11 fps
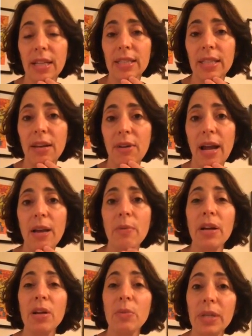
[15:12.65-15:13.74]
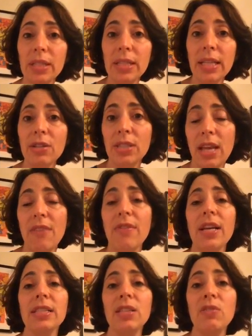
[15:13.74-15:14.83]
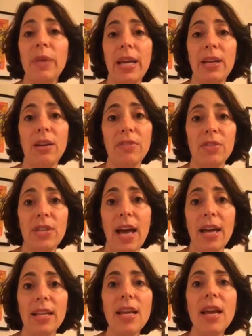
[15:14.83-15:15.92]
let's say, right, where you're building your savings and you paid off your debt,